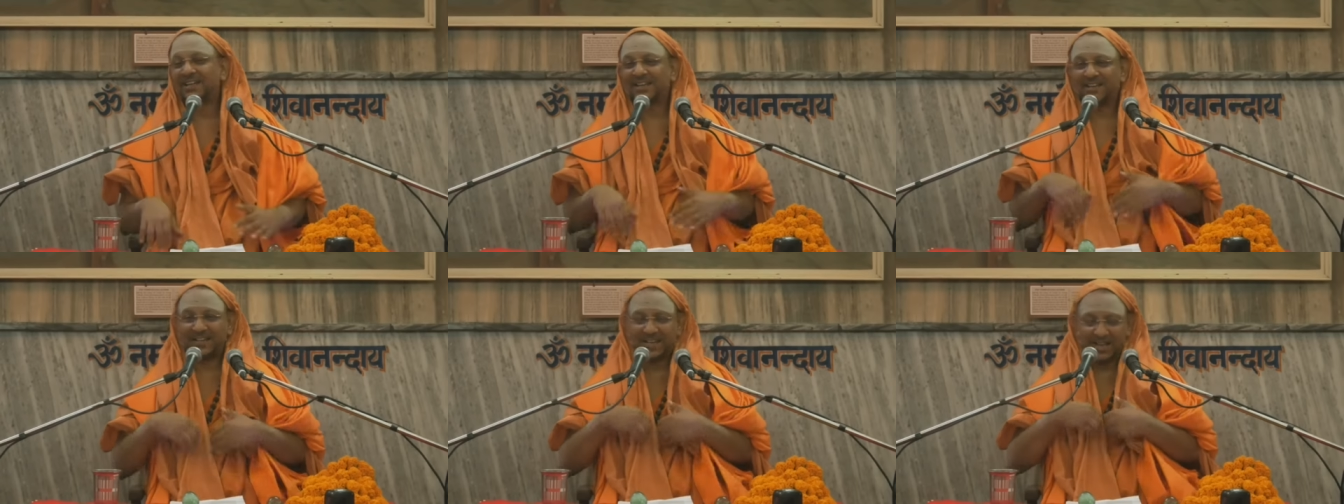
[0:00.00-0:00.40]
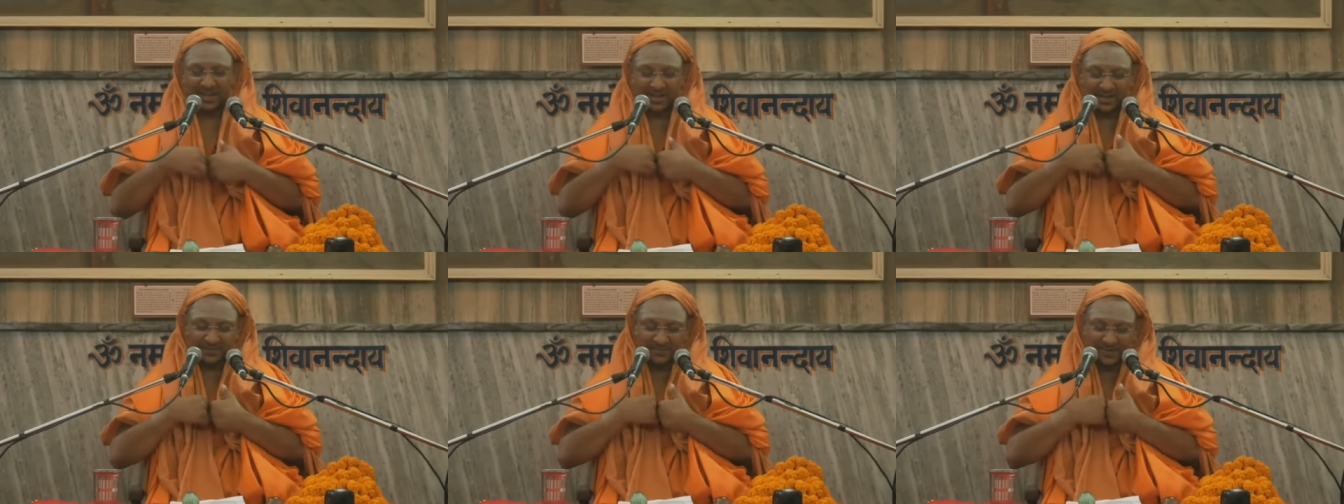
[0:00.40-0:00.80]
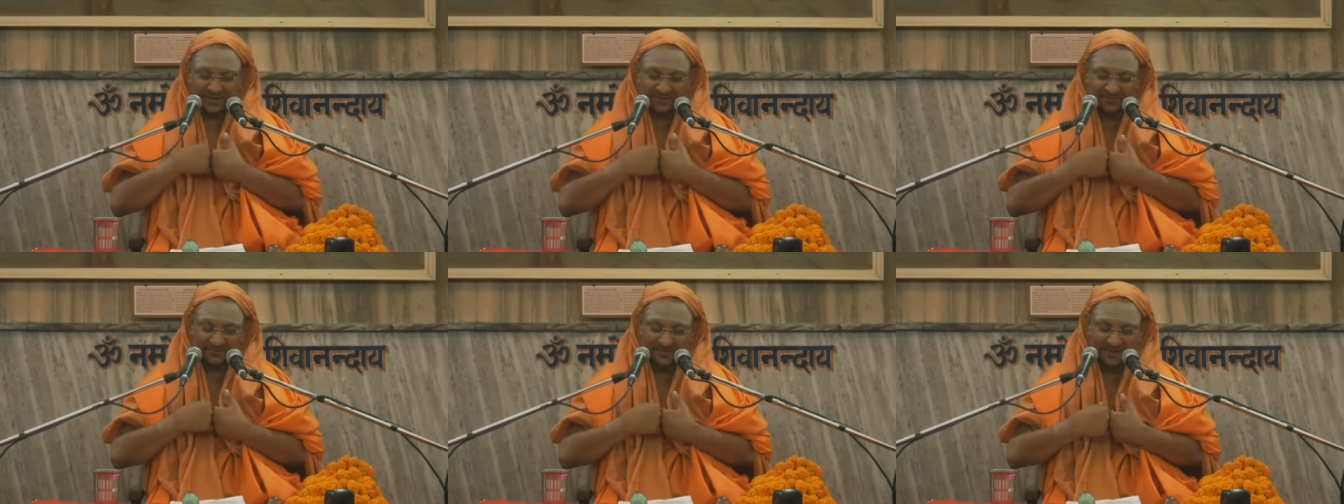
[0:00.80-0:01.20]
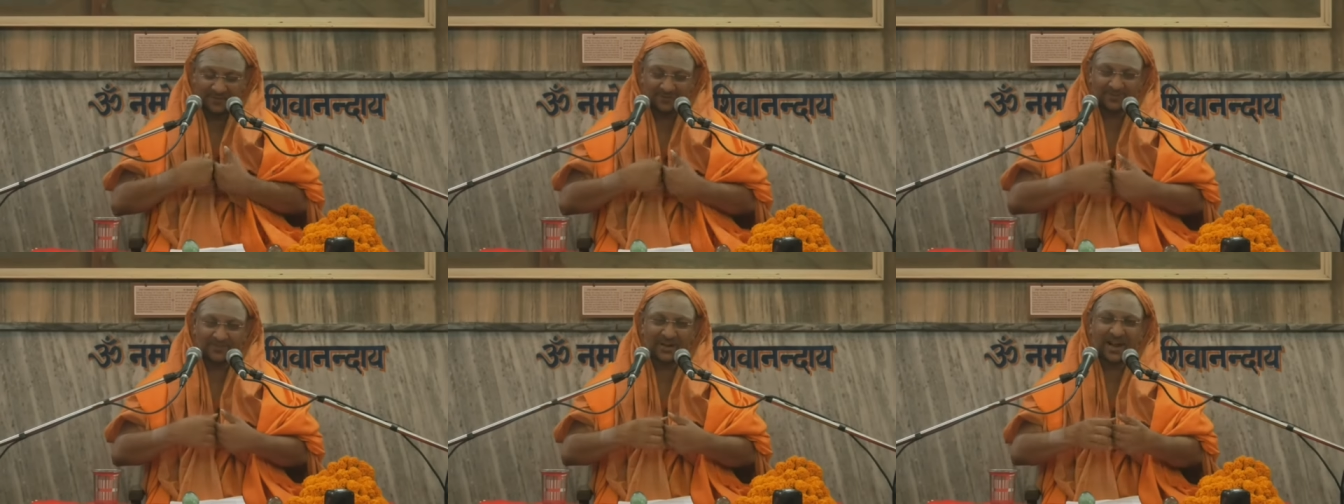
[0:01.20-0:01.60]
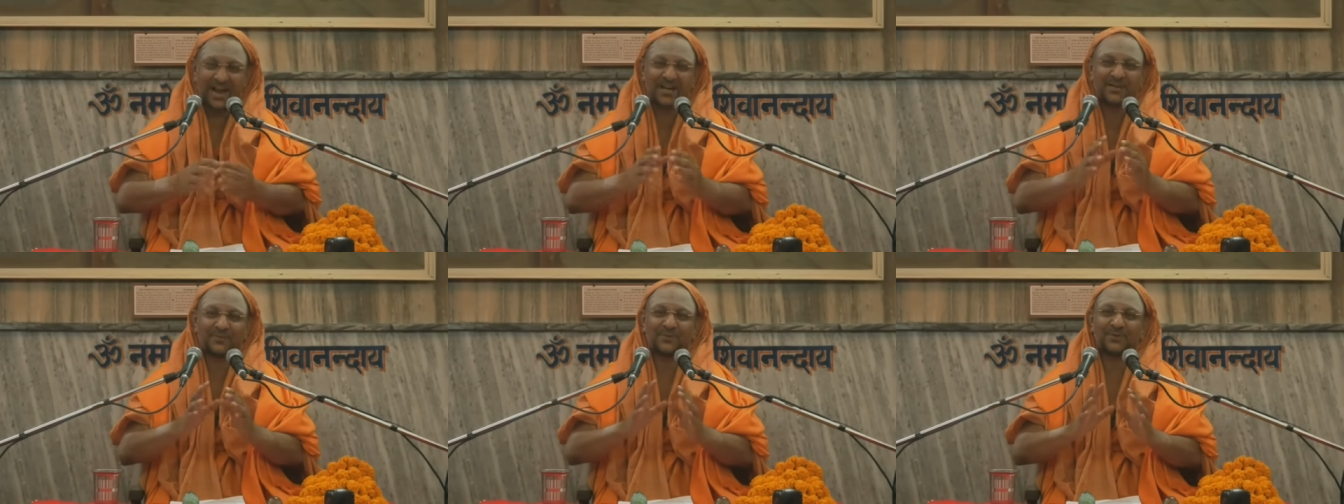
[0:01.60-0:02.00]
he came and fell
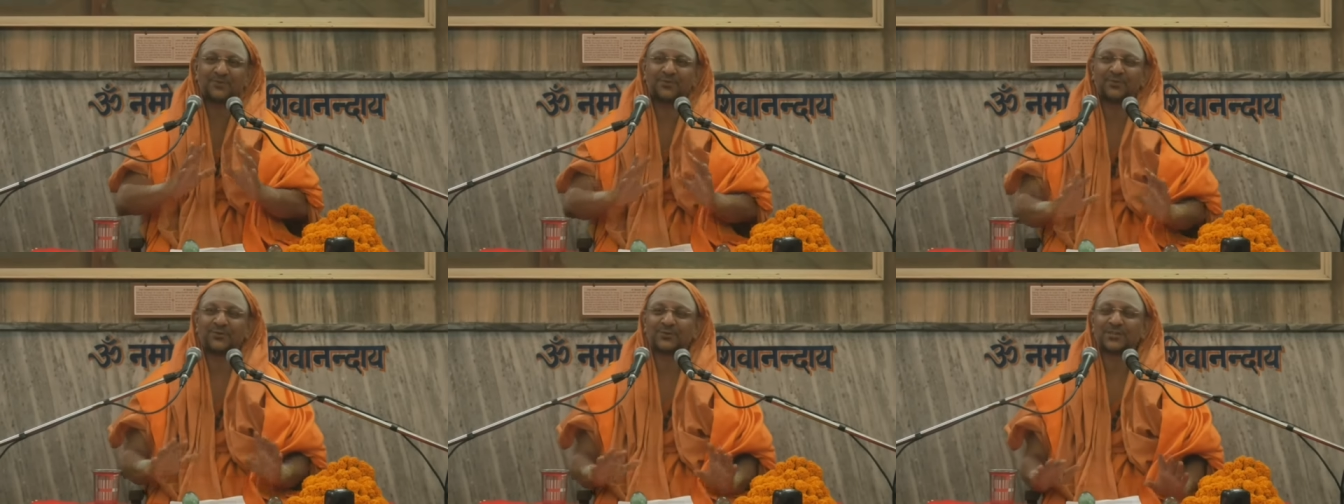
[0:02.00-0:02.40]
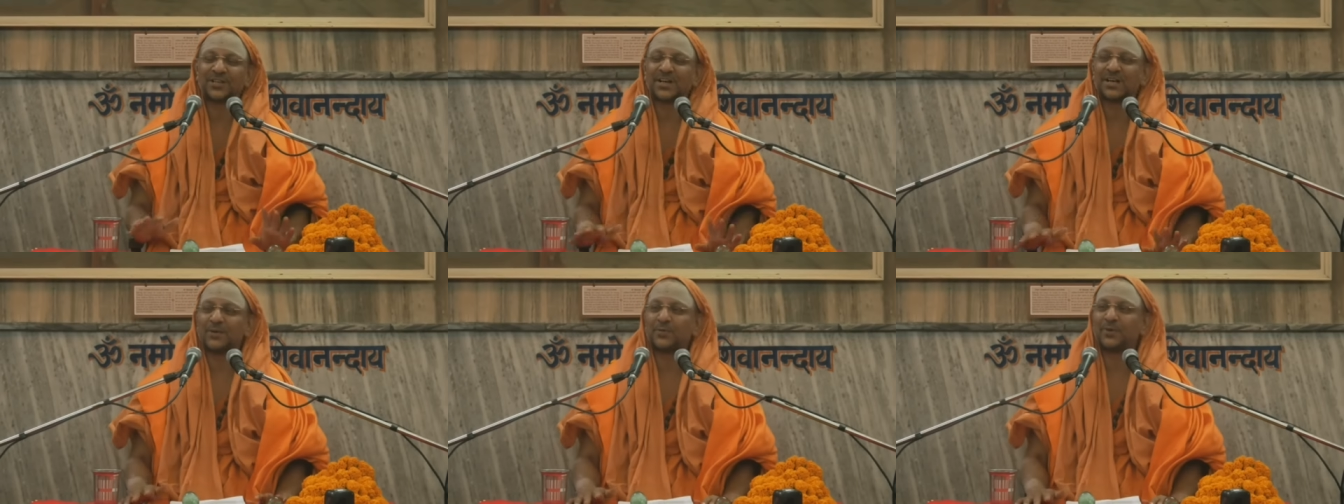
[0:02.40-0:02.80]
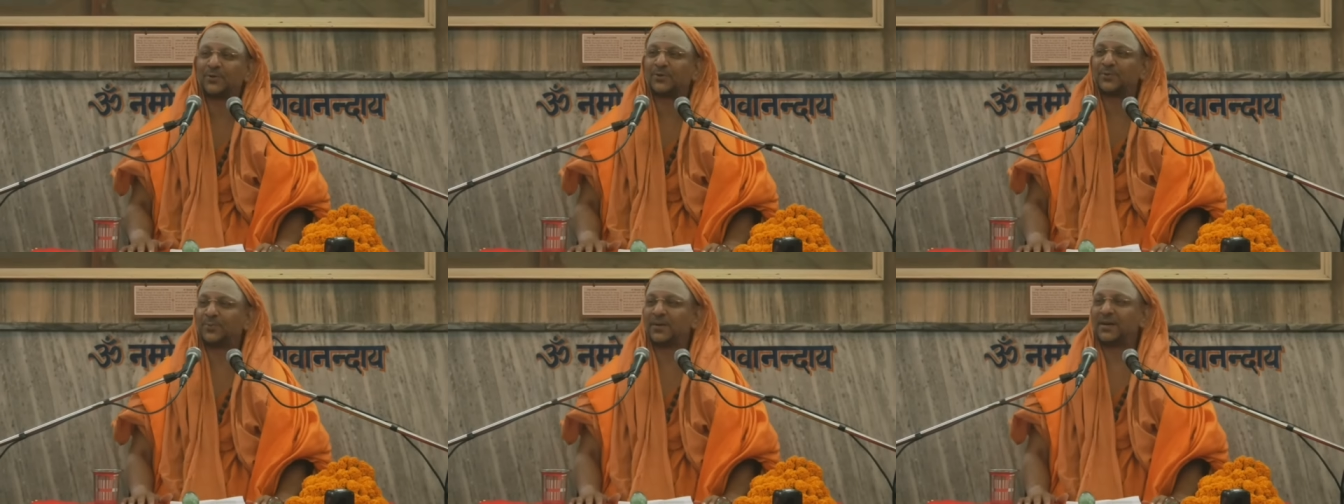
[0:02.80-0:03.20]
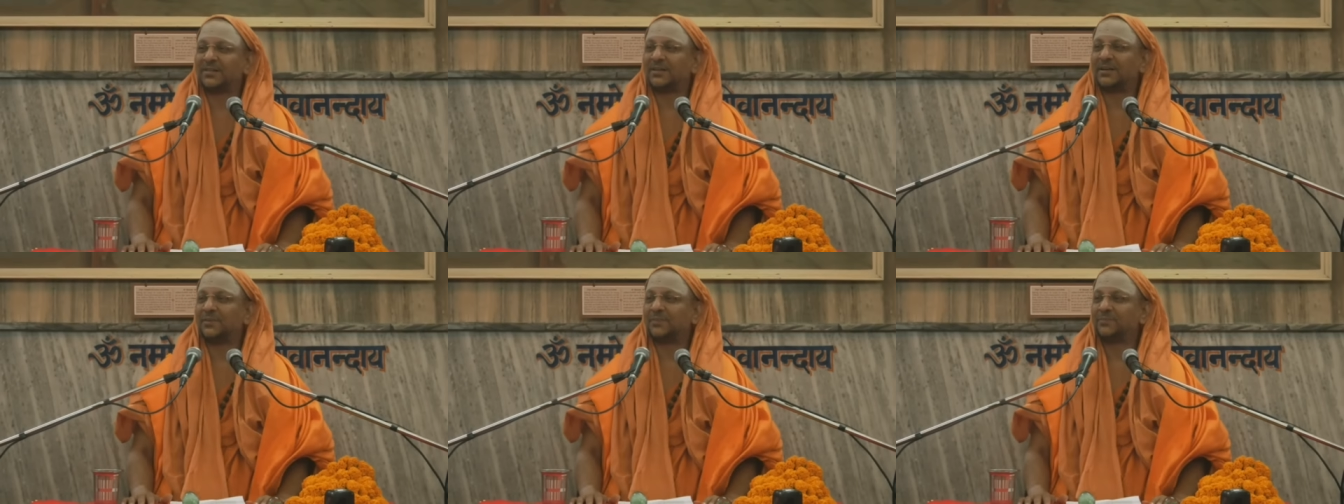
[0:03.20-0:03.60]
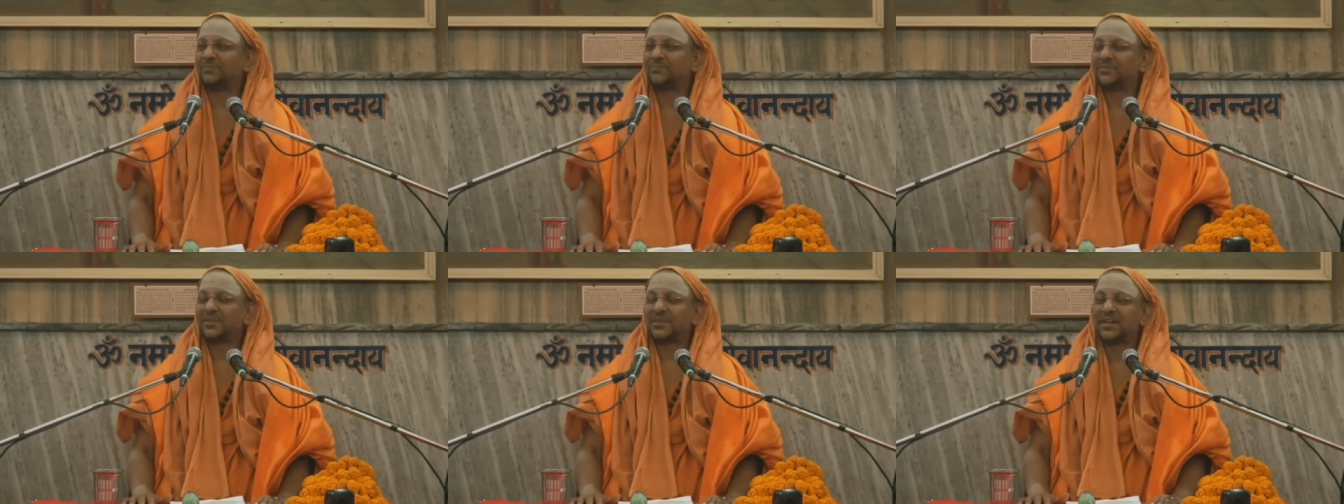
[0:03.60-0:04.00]
flat before Shankara Bhagavad
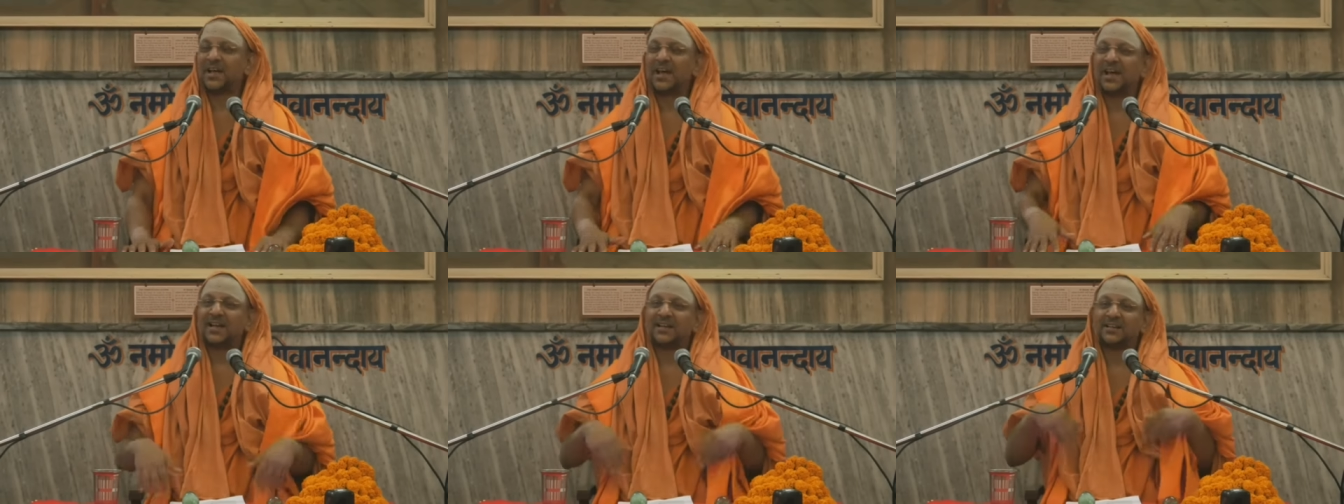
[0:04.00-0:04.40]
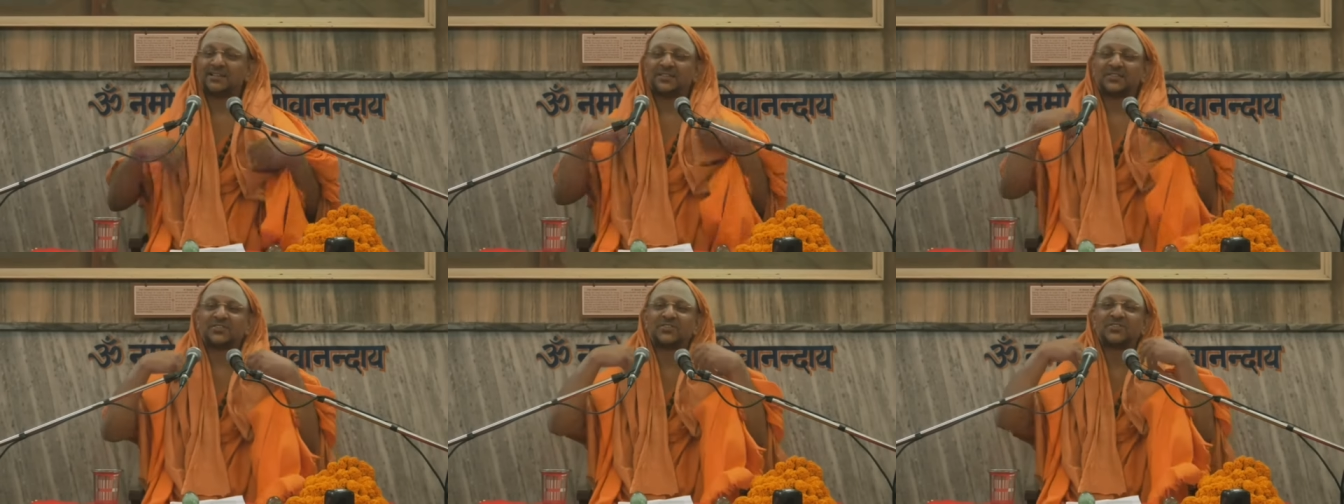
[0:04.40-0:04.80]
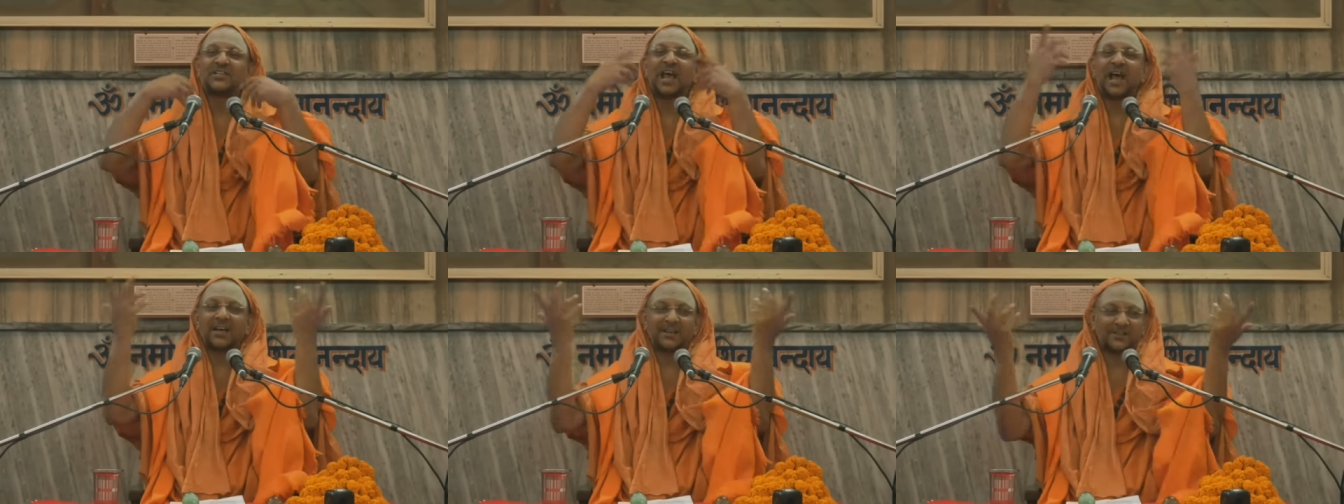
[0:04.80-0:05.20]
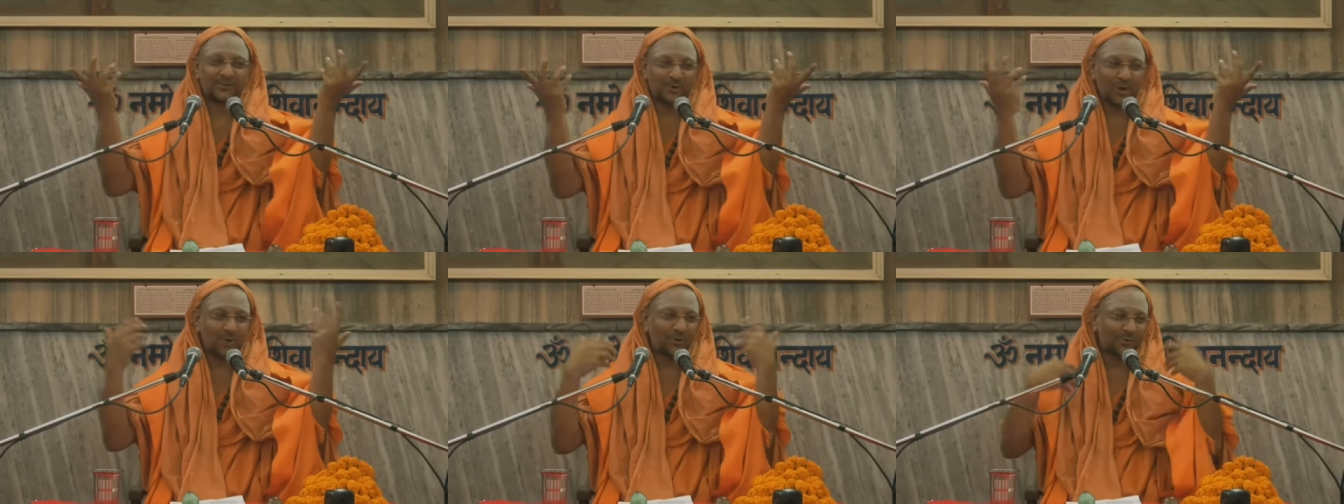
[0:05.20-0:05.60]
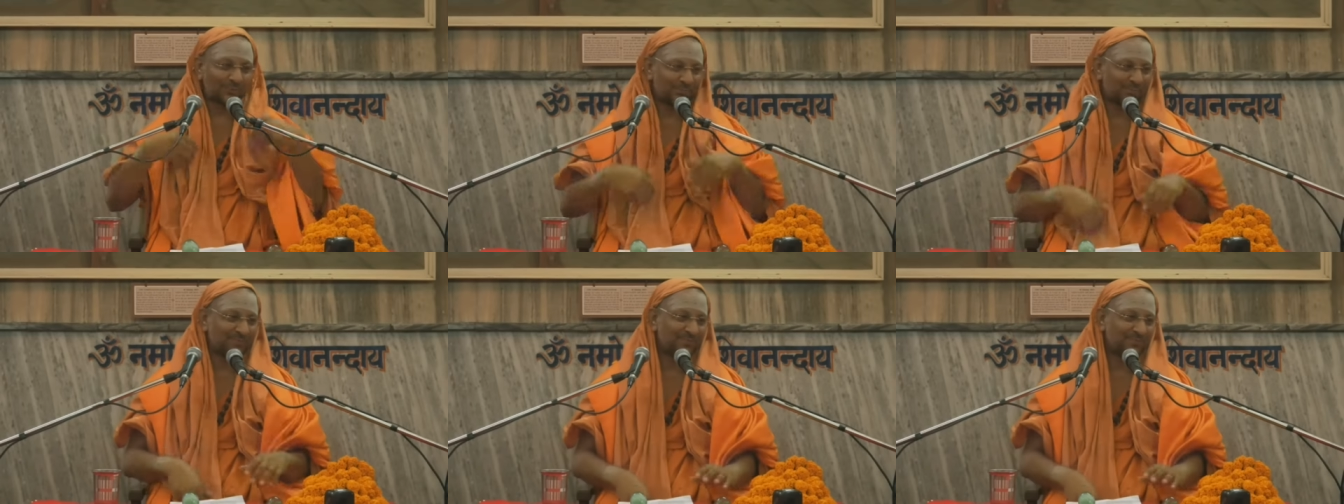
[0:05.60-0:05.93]
and sang a song.